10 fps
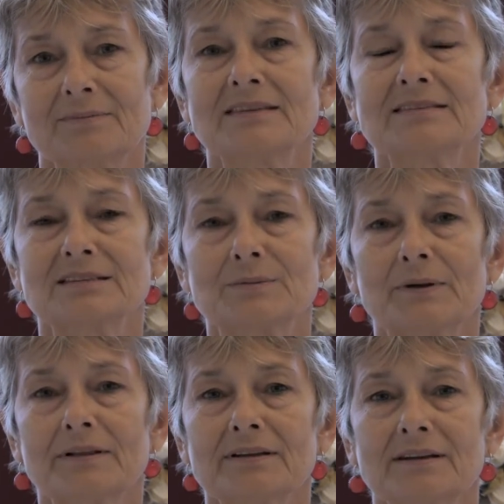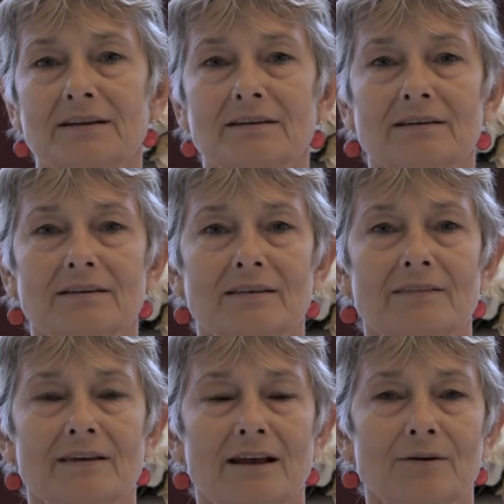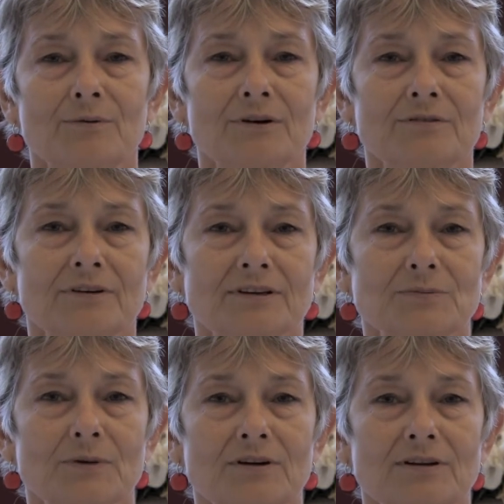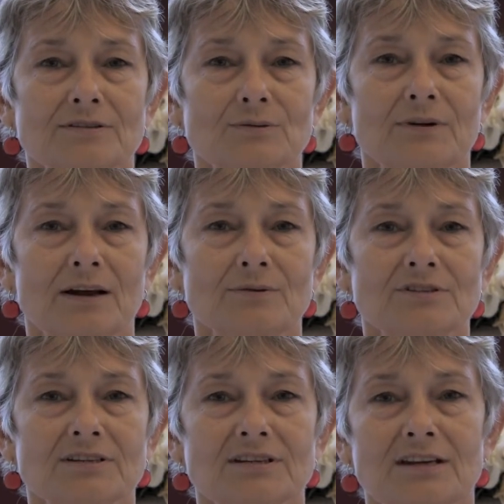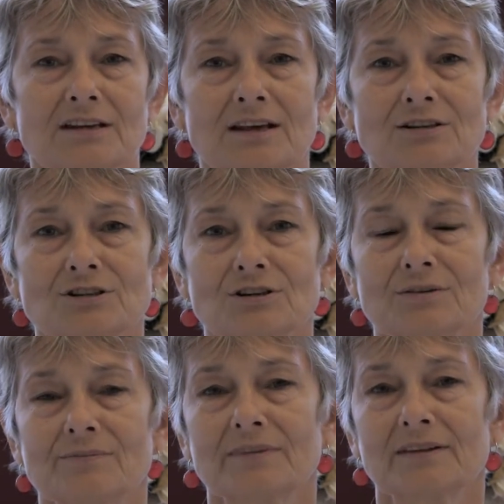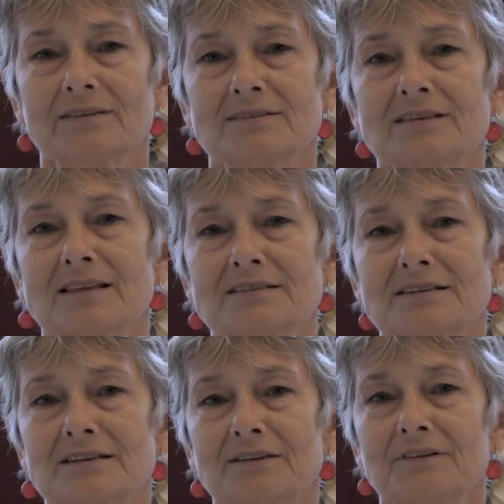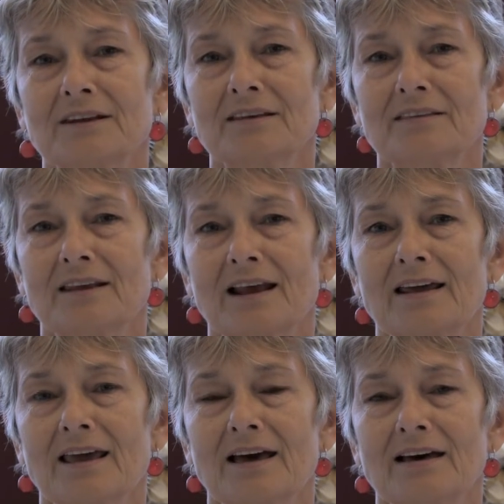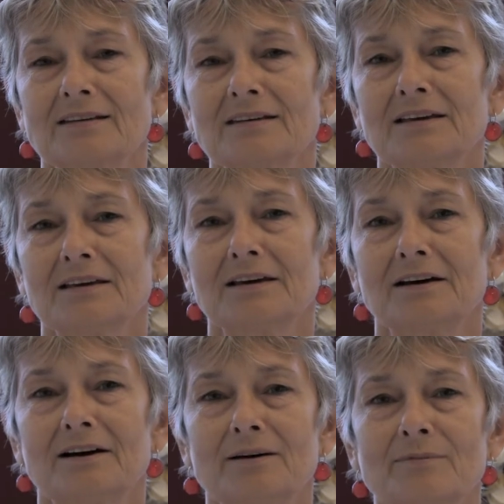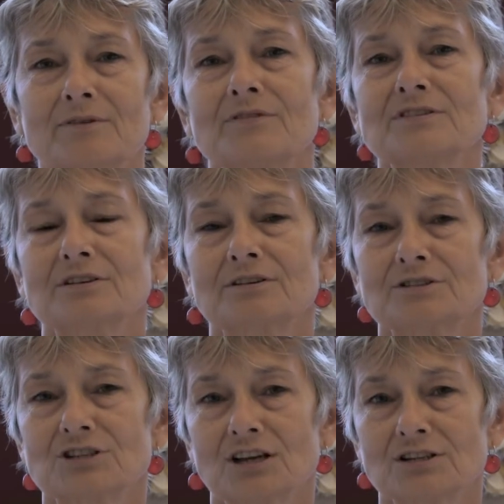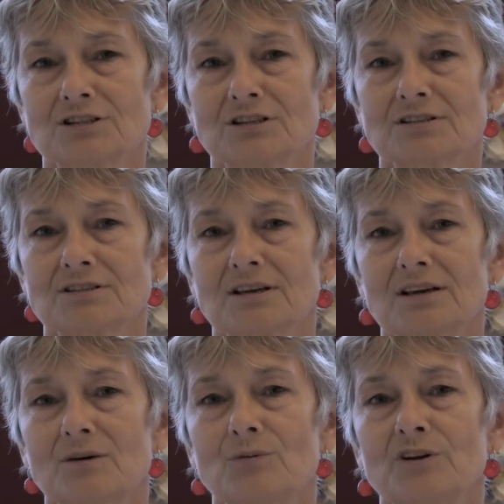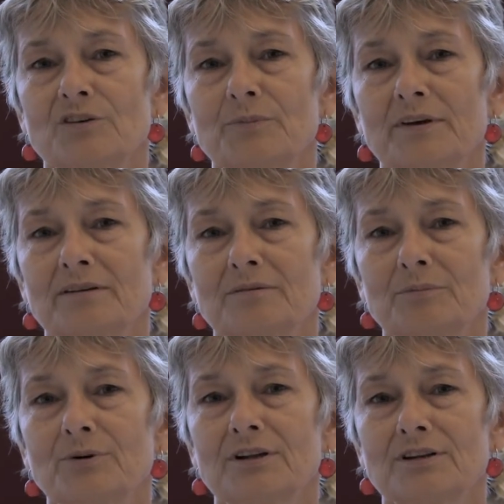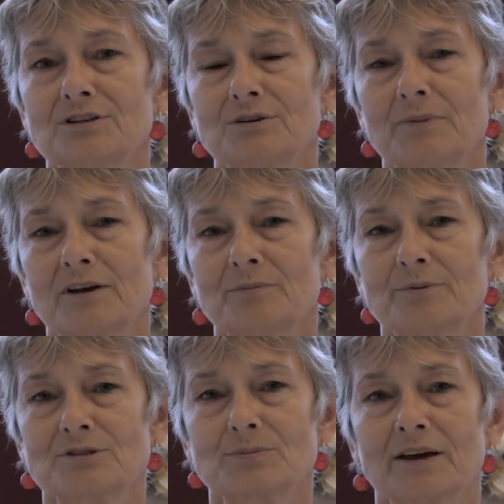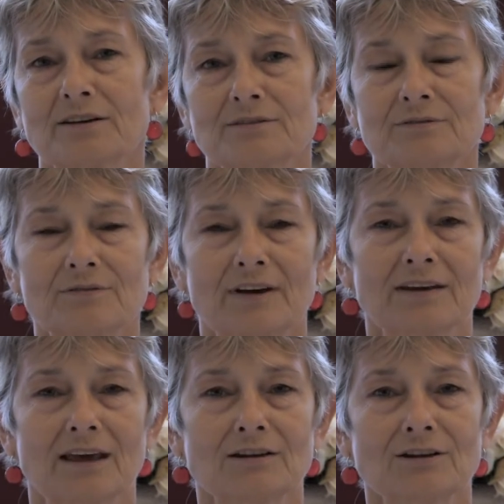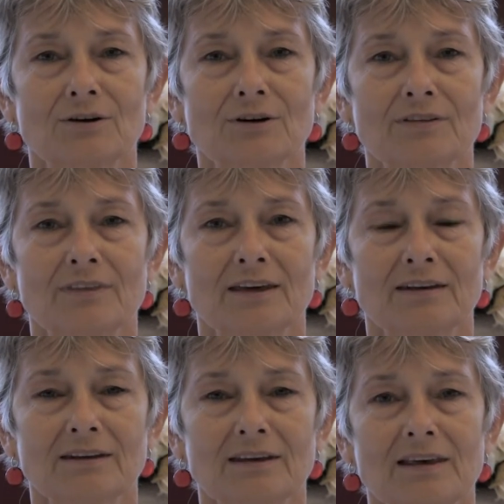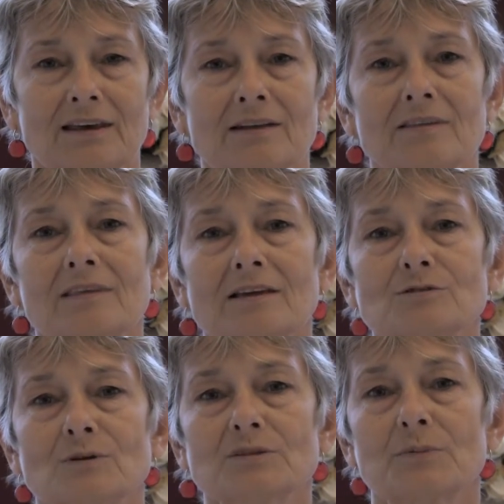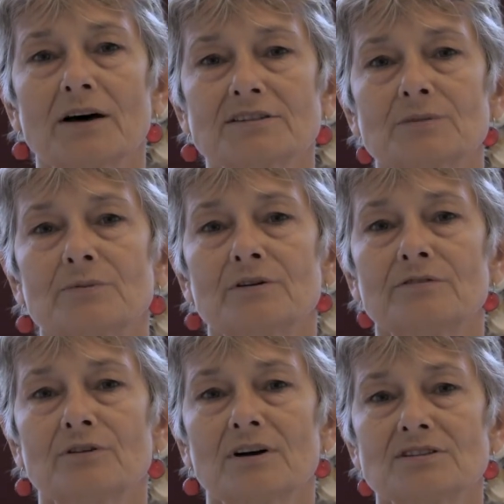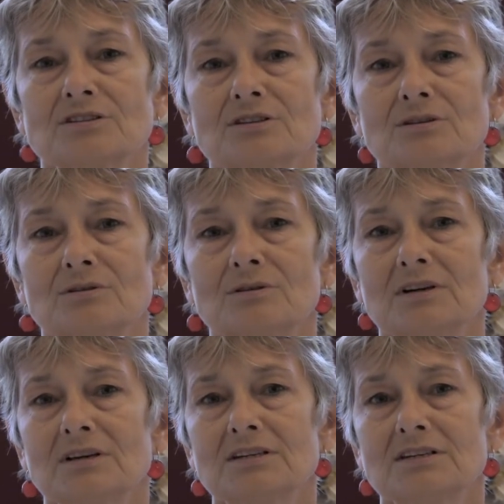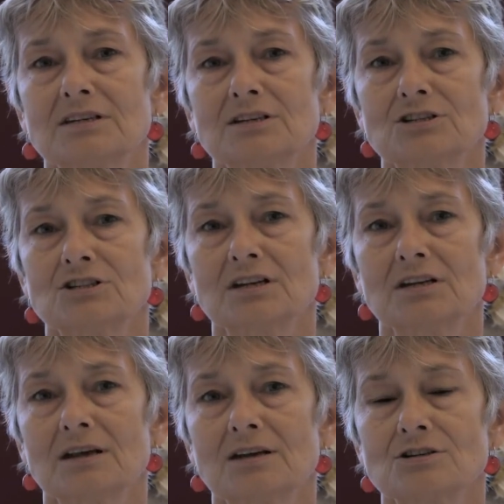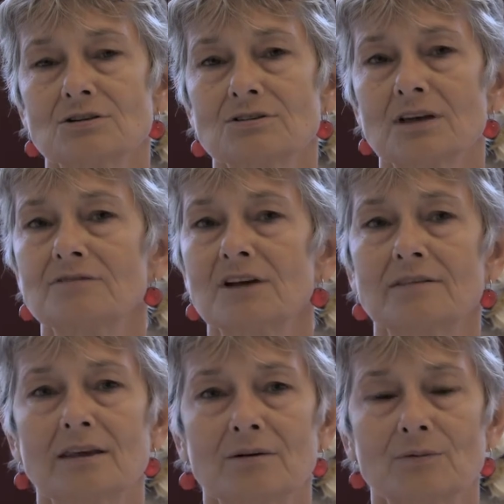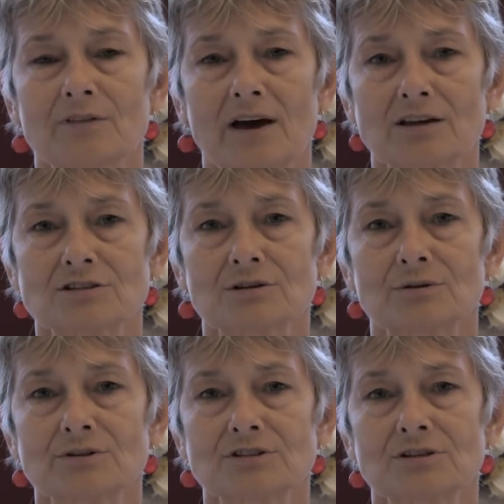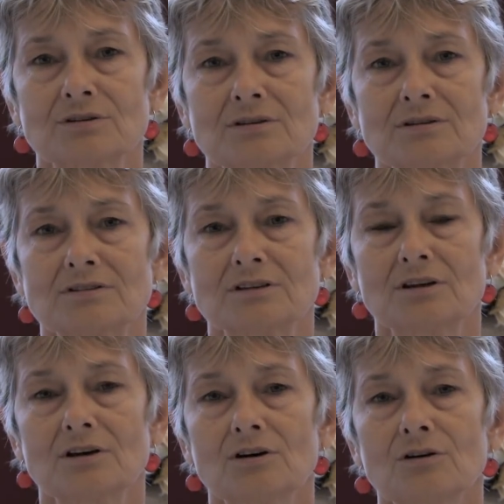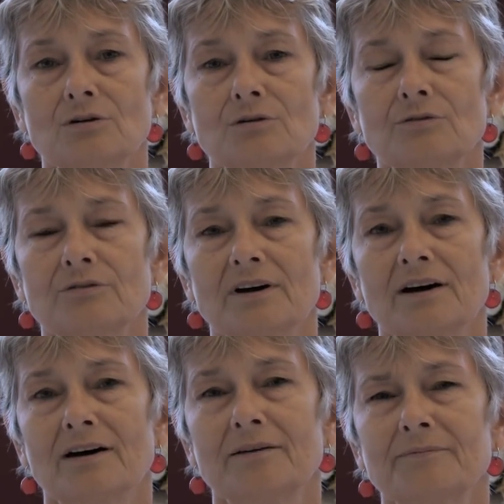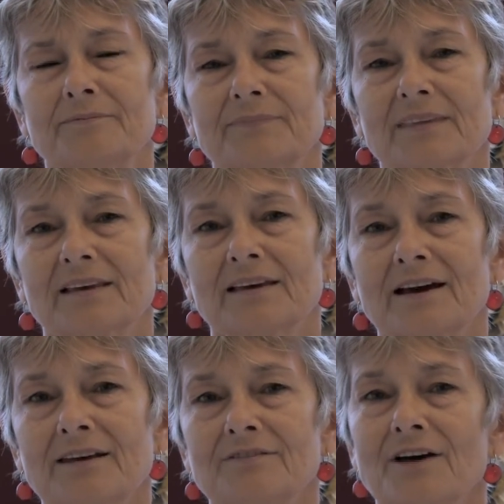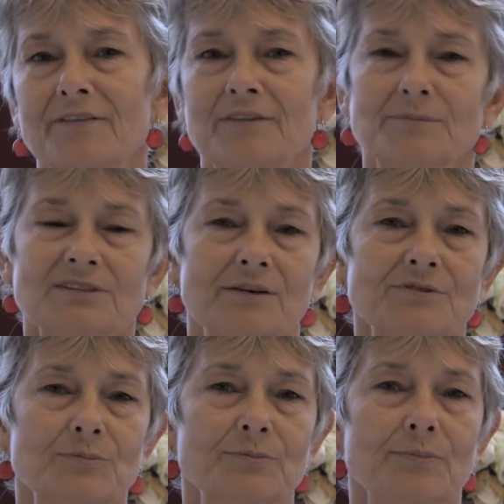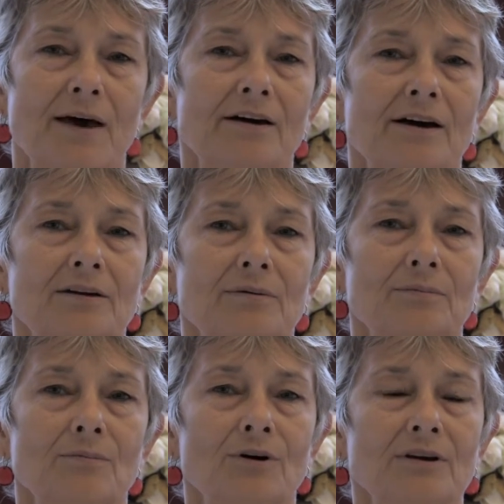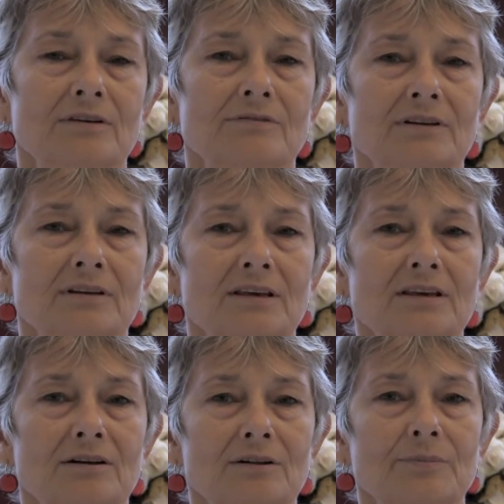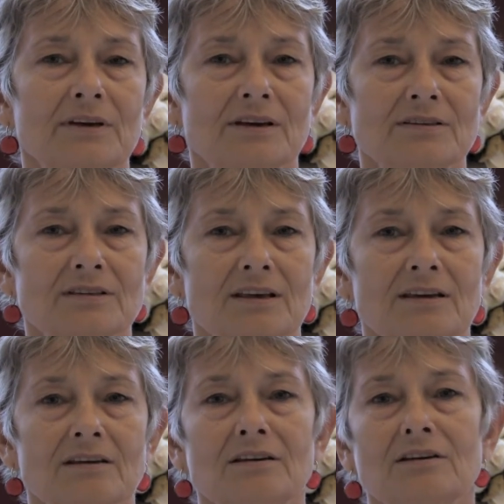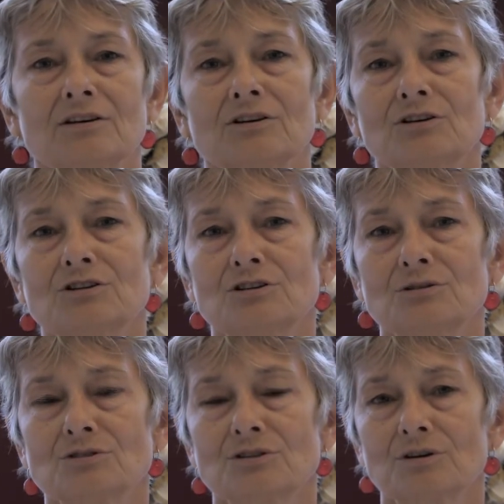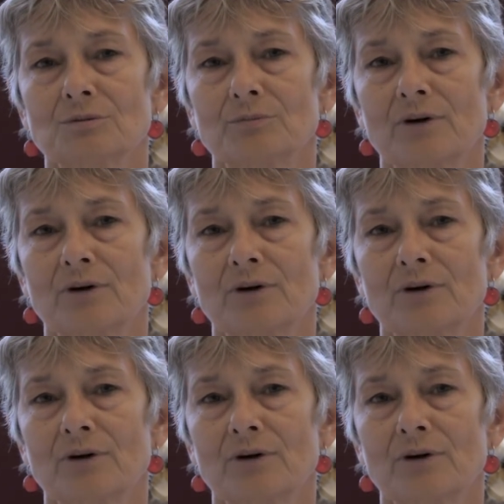instability that I would have experienced when I was a teenager, the sensitivity that I had, the physical changes would have been put into a better perspective if I'd had yoga then. And I think that's what's possible for us to teach teenagers. I've done that with high school students who've kind of got themselves back on a more even keel because they could do certain